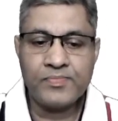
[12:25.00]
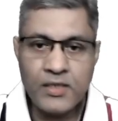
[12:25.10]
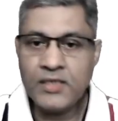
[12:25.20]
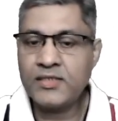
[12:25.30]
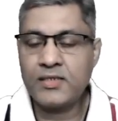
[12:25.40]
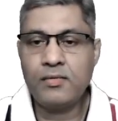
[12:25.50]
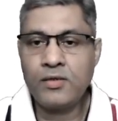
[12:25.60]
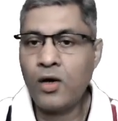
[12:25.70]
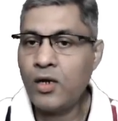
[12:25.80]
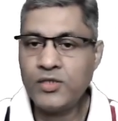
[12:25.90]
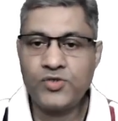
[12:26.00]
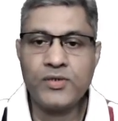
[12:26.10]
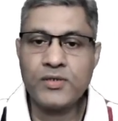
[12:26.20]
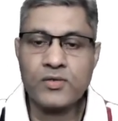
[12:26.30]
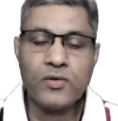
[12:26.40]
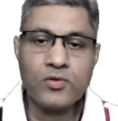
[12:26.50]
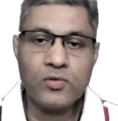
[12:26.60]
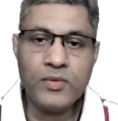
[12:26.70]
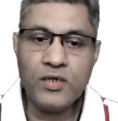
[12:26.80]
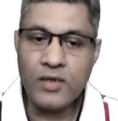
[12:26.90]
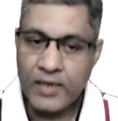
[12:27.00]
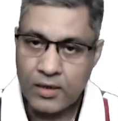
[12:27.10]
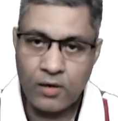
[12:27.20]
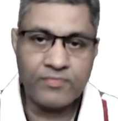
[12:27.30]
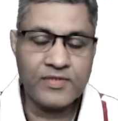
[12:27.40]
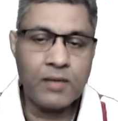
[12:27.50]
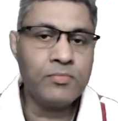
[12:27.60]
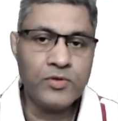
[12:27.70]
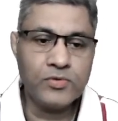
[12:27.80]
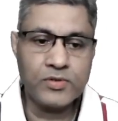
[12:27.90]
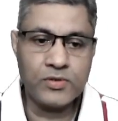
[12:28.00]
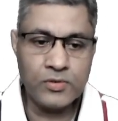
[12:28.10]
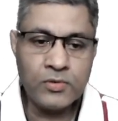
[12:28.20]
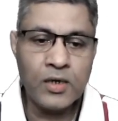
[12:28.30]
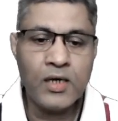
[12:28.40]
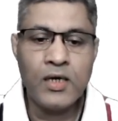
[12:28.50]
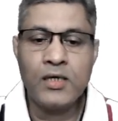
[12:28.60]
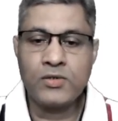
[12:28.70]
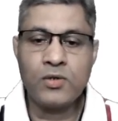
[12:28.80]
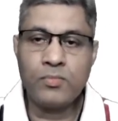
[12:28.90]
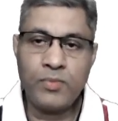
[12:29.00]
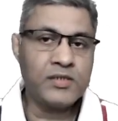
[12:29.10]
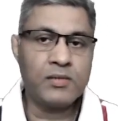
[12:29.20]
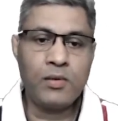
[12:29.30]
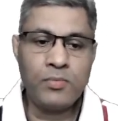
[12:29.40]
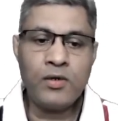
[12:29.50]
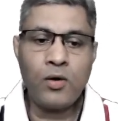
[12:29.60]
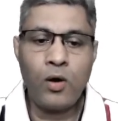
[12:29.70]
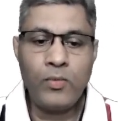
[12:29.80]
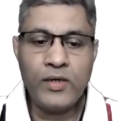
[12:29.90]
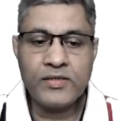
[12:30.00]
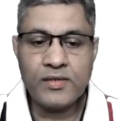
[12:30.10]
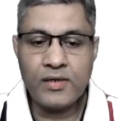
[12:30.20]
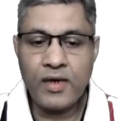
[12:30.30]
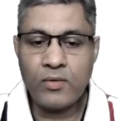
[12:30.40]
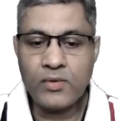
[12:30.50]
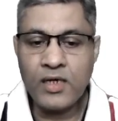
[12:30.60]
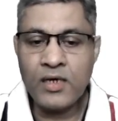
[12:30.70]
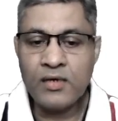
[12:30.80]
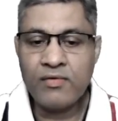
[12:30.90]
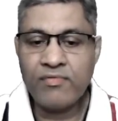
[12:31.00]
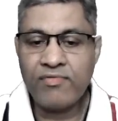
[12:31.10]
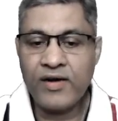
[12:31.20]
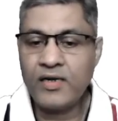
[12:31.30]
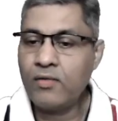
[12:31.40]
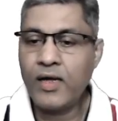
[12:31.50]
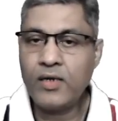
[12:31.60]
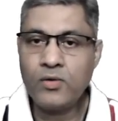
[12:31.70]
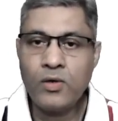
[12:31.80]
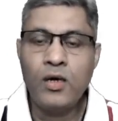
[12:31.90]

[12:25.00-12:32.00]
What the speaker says: this knowledge is going to be of some use to you. So please remember, always round the final value.